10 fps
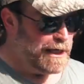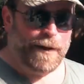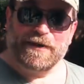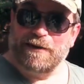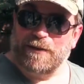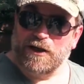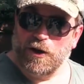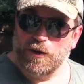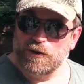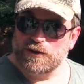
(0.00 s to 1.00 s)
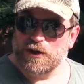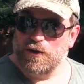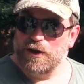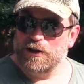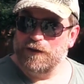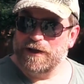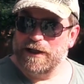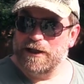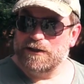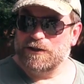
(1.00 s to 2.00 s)
I'm getting my coals going over
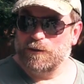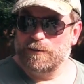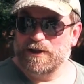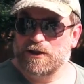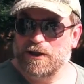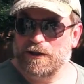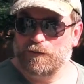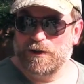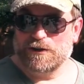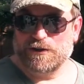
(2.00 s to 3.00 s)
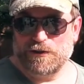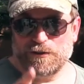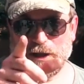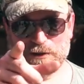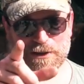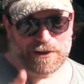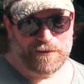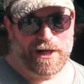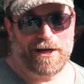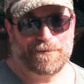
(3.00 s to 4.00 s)
here, so we'll be cooking real soon. Y'all stick
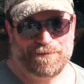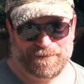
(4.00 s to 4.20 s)
around.